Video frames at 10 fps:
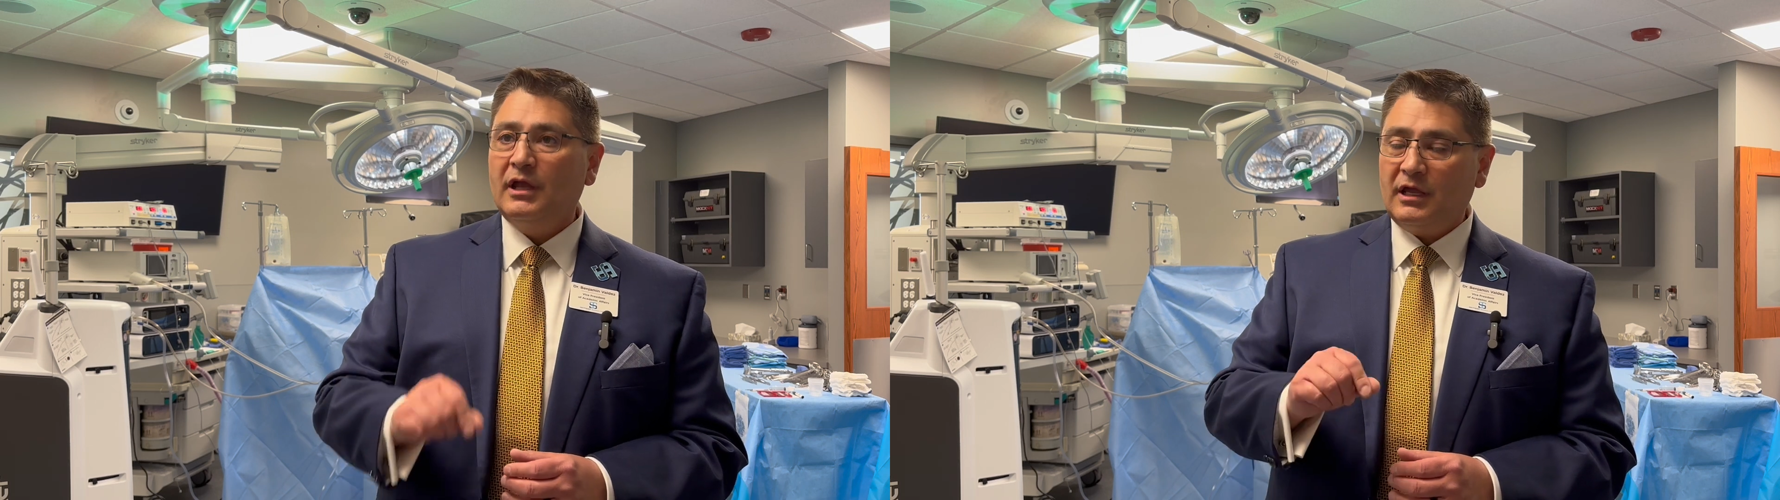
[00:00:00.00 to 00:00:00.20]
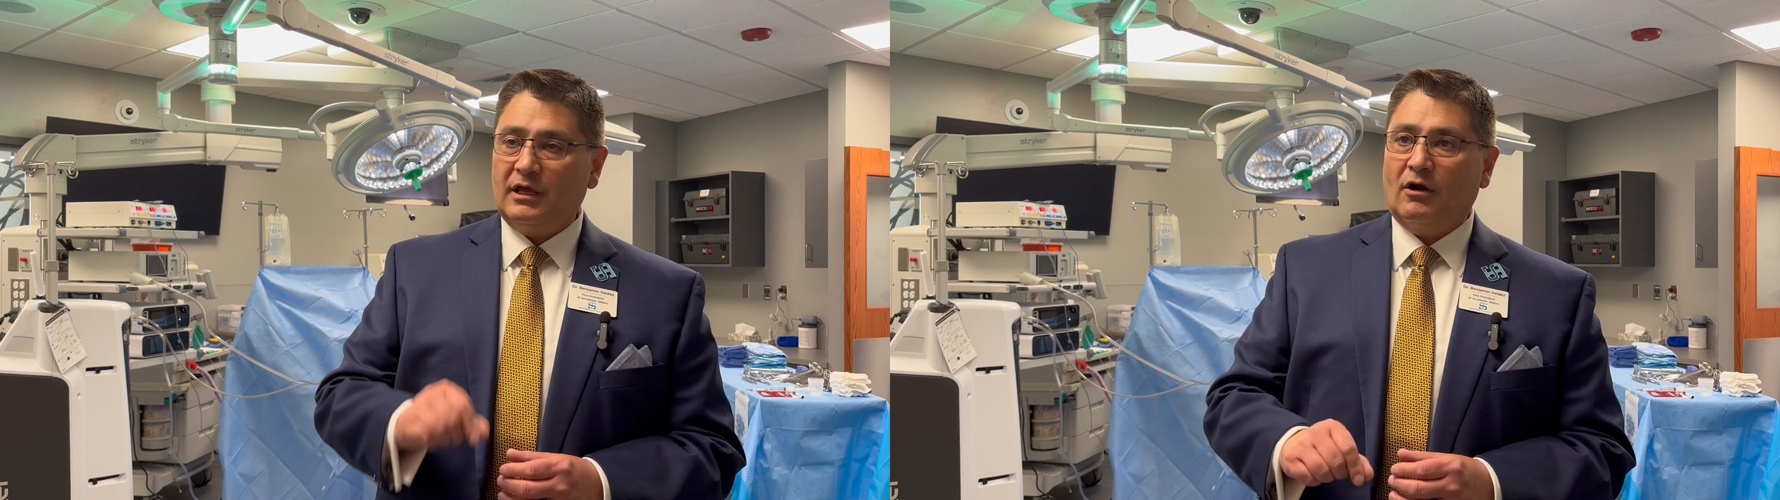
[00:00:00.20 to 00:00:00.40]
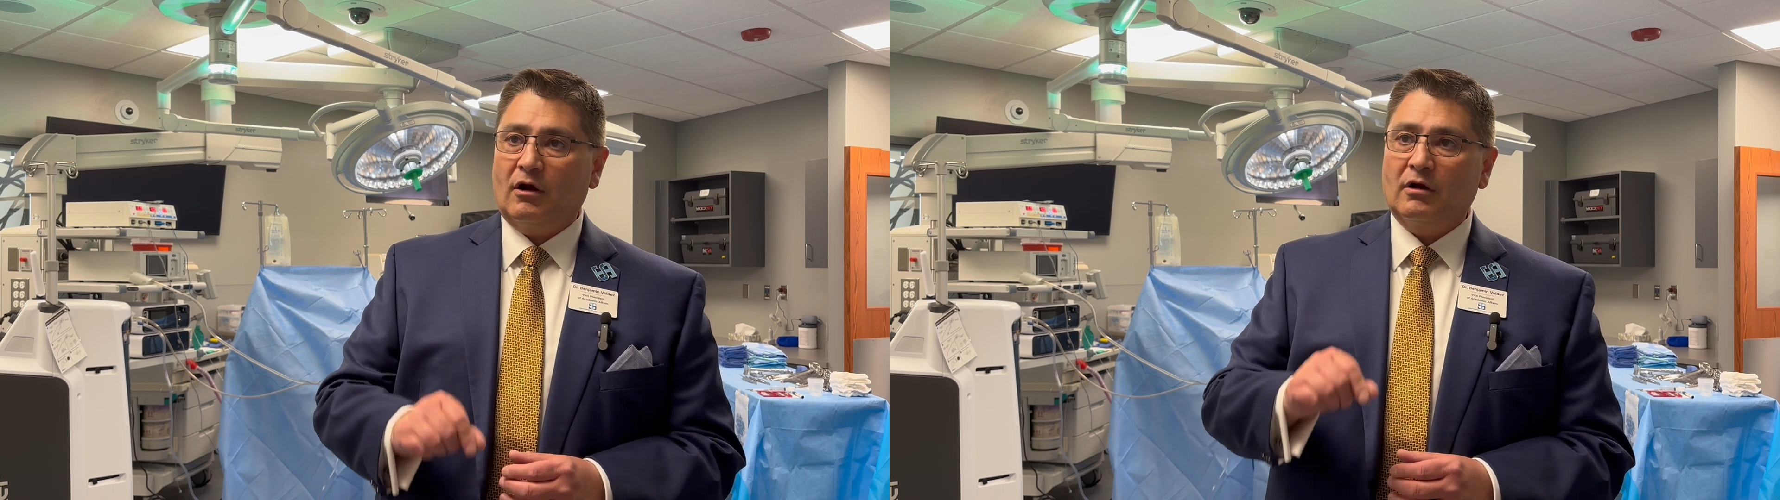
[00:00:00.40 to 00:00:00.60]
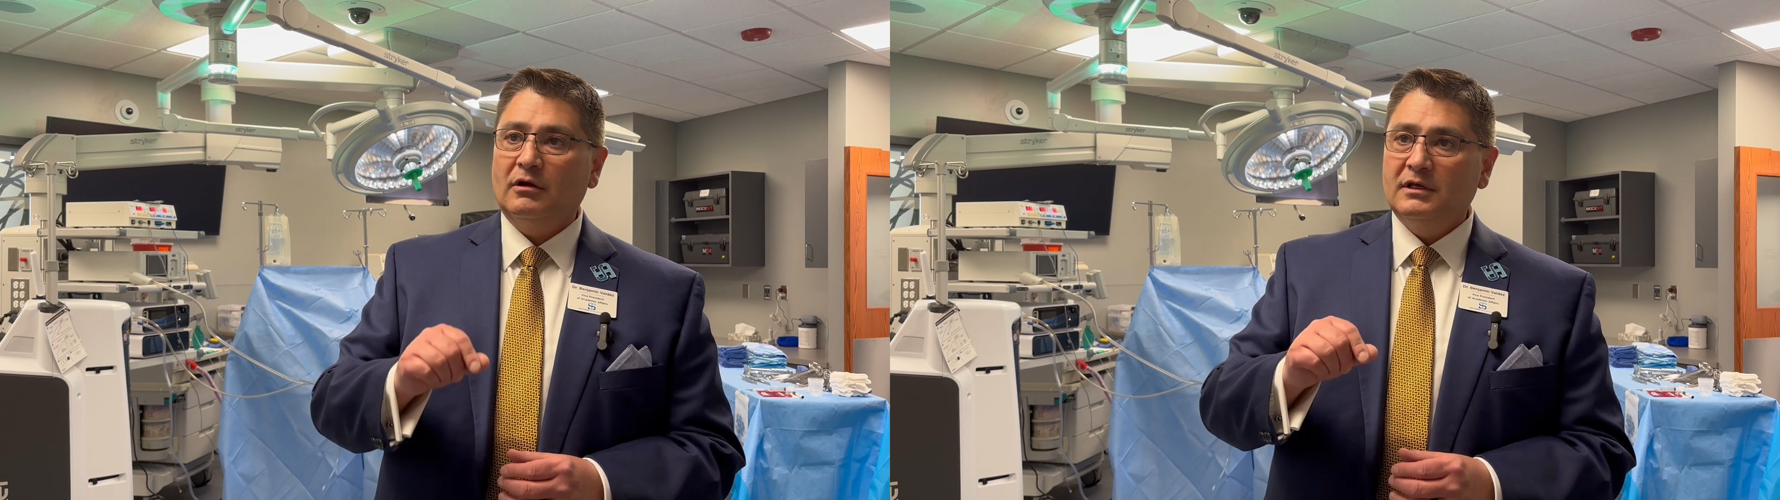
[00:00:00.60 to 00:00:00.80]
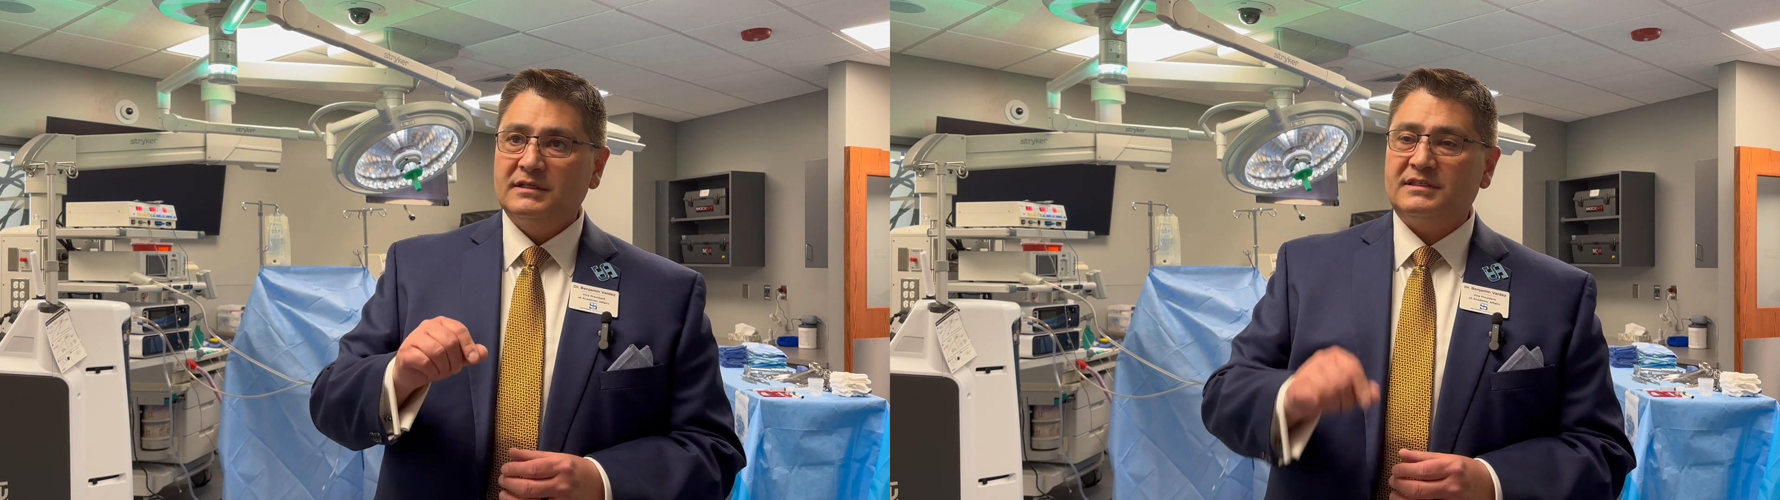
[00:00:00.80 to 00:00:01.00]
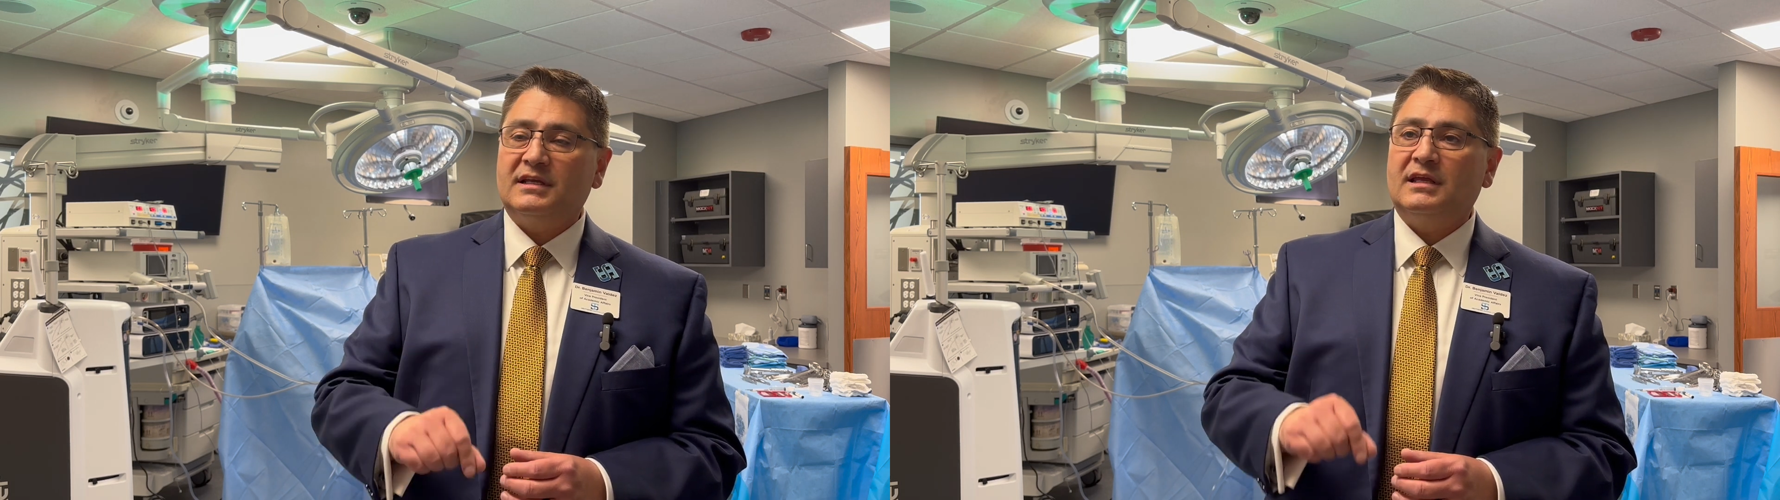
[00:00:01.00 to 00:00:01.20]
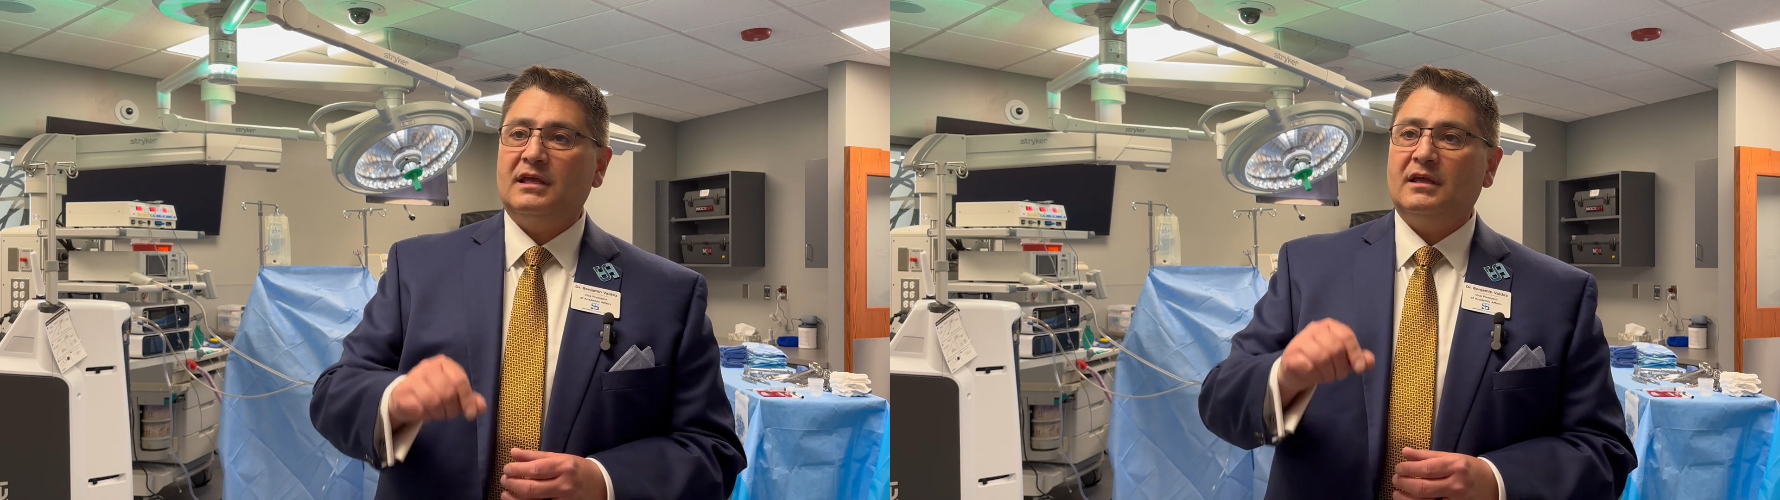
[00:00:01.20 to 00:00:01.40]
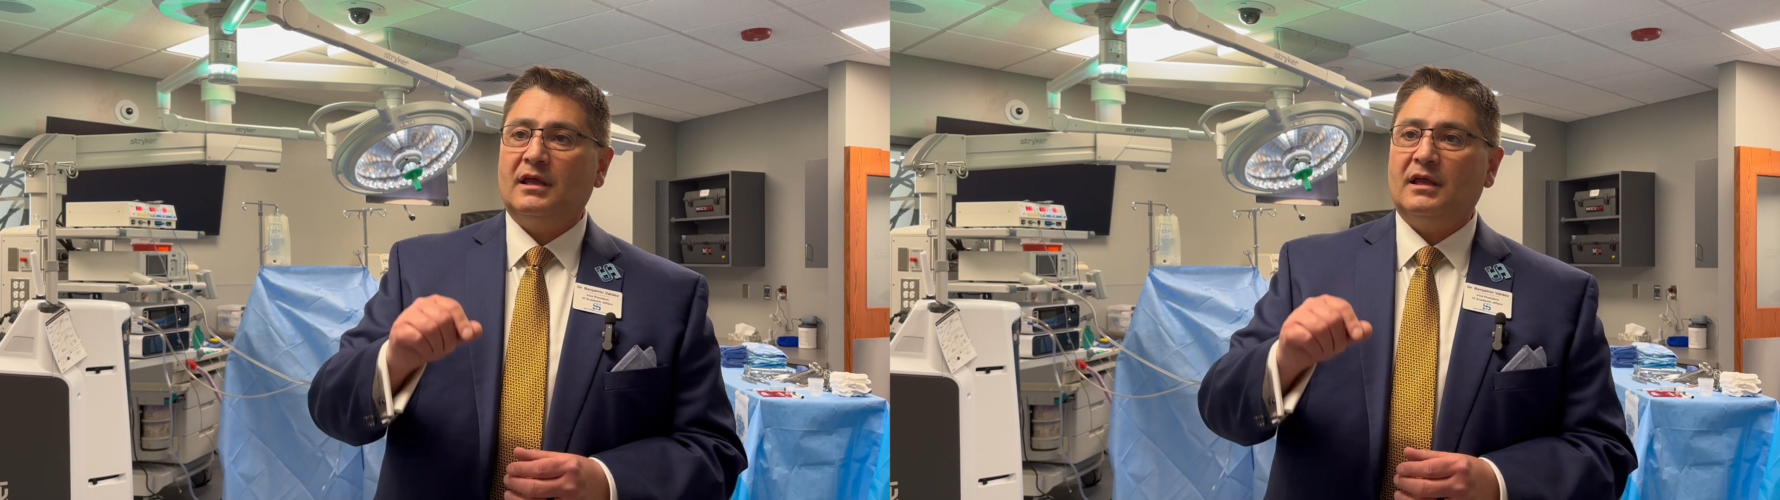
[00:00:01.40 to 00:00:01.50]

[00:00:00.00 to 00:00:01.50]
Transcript: in our city